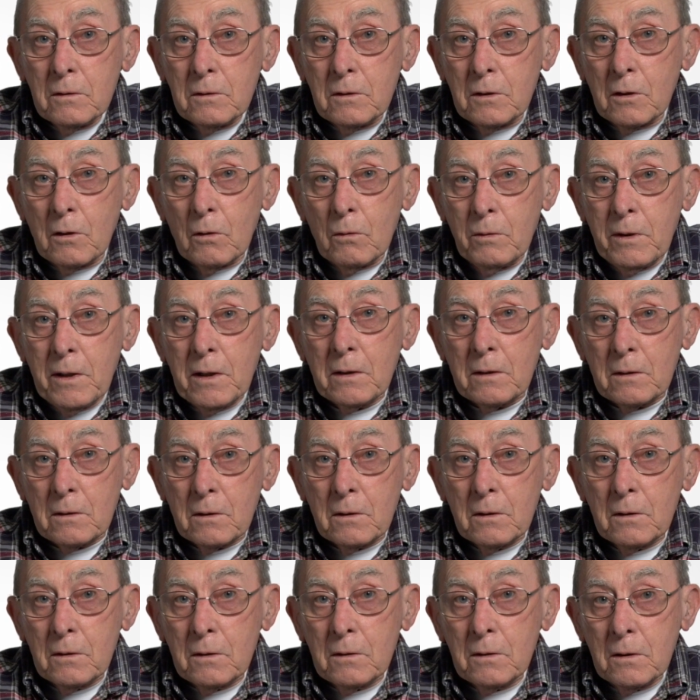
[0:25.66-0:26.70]
to go in
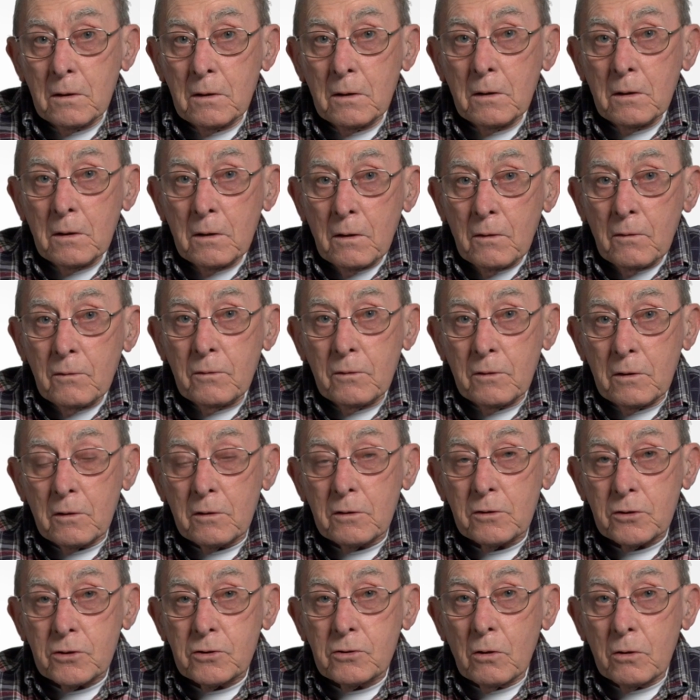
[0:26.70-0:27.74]
to,
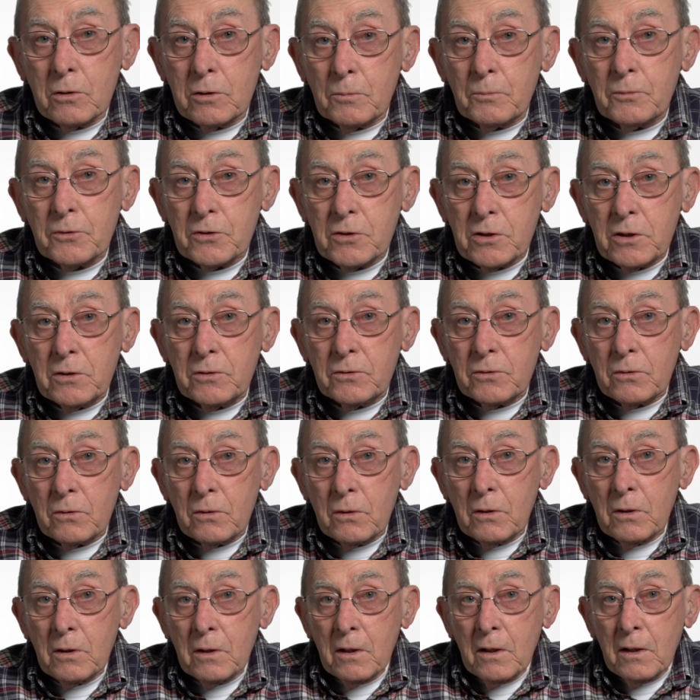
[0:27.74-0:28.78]
to start the procedure.
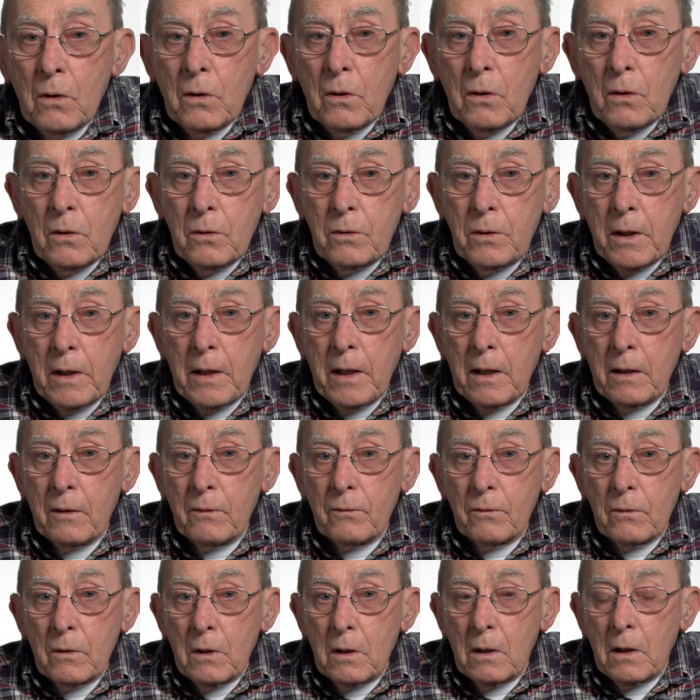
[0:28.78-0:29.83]
They
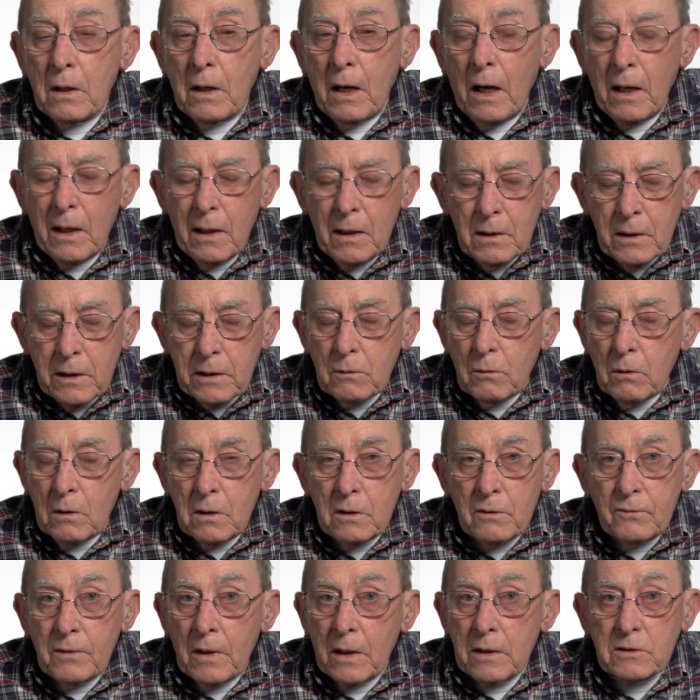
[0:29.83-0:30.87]
have a highly
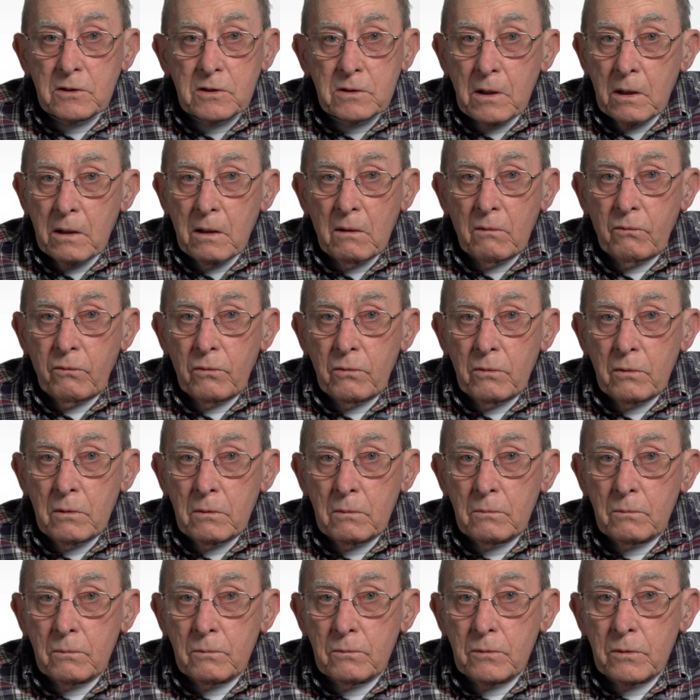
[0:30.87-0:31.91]
qualified staff
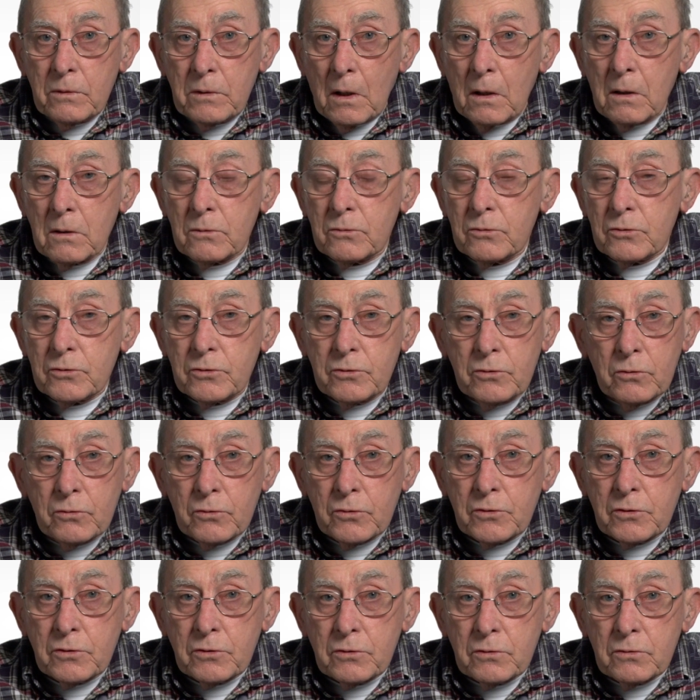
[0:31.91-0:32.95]
doctors,
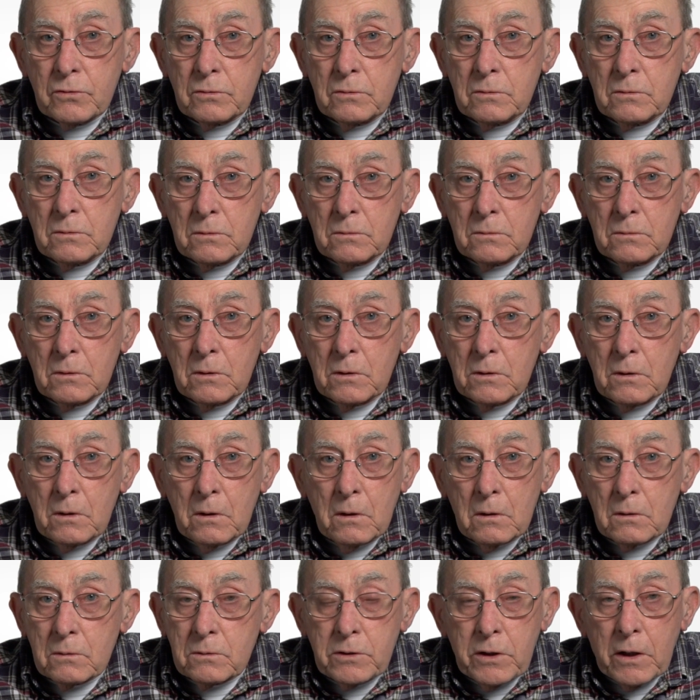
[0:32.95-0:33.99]
nurses,
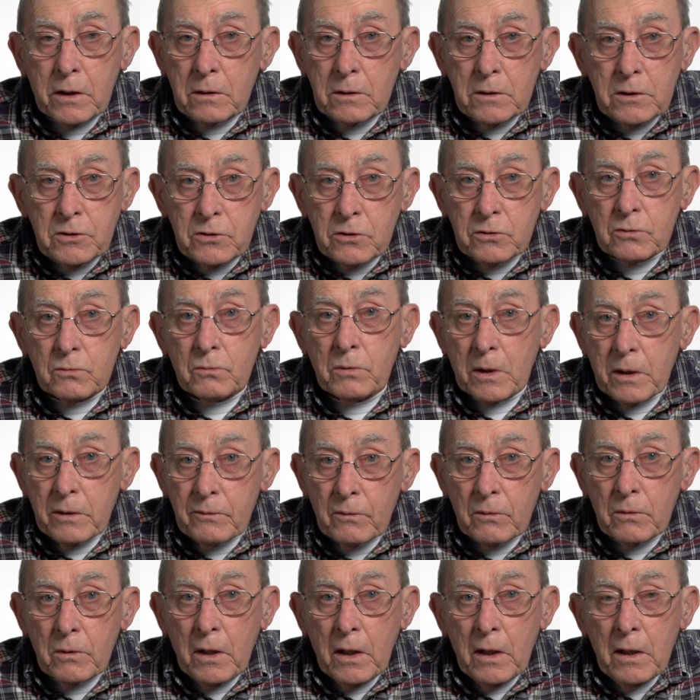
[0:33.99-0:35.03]
uh, technicians,
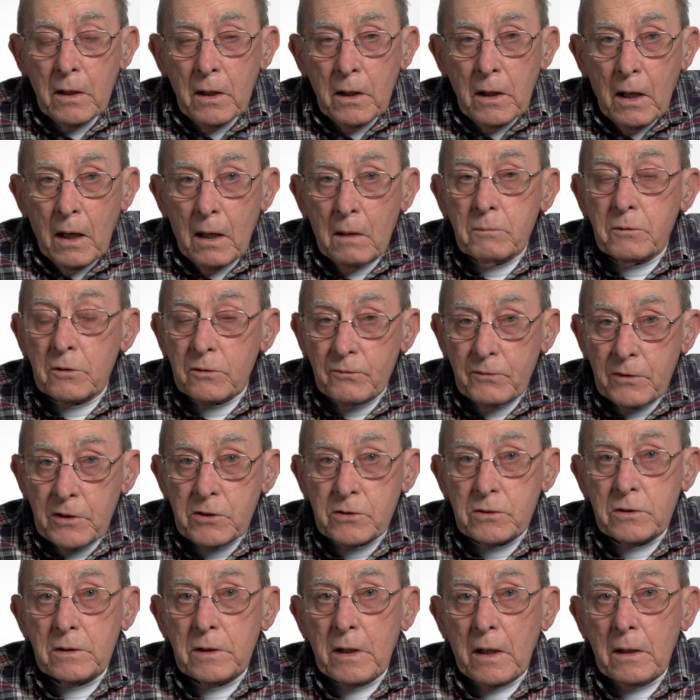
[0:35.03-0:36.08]
whatever. I'm
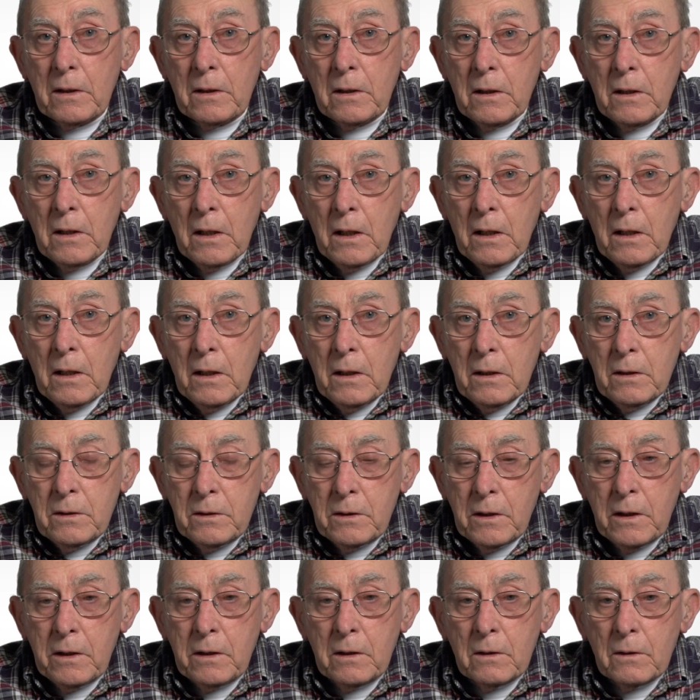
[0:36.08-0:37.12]
convinced of that.
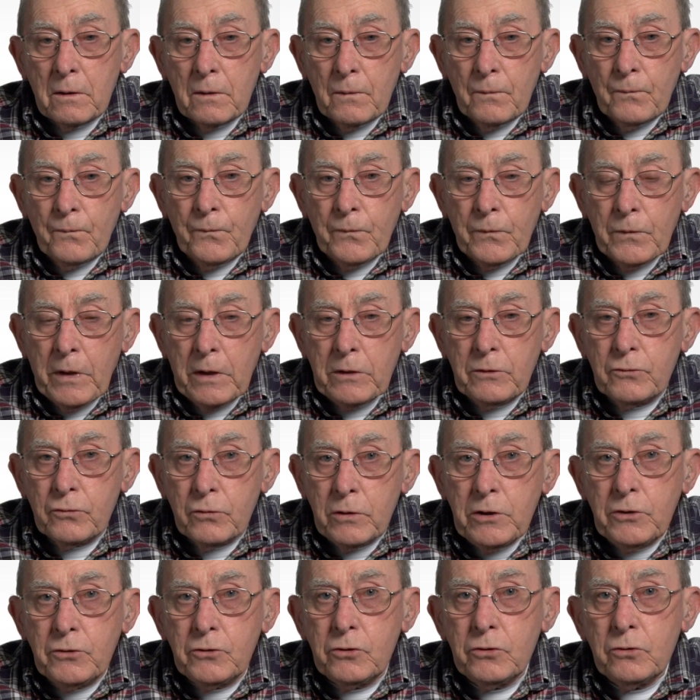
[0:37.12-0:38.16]
They, uh, they
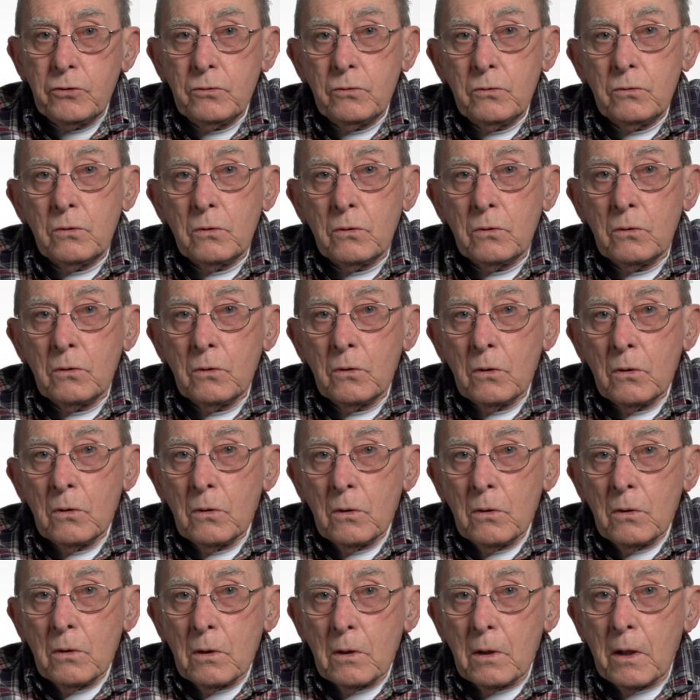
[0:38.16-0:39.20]
treat you
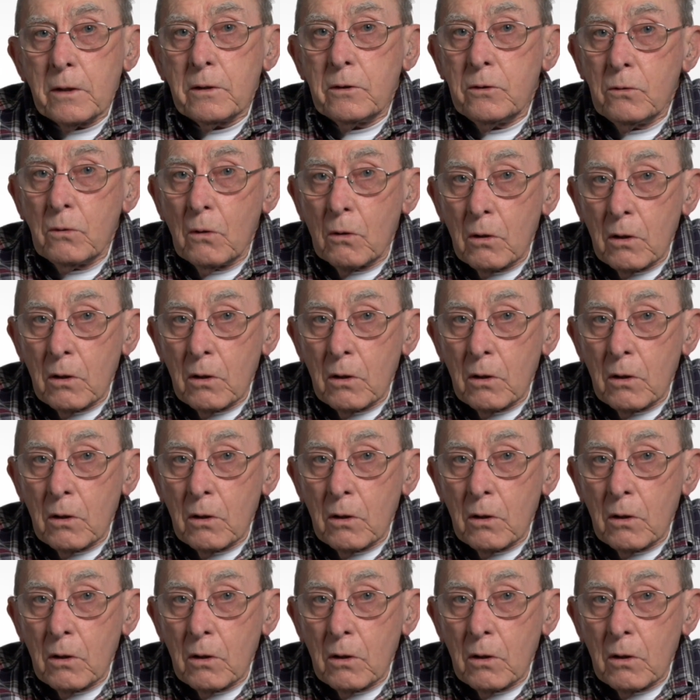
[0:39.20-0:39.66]
like you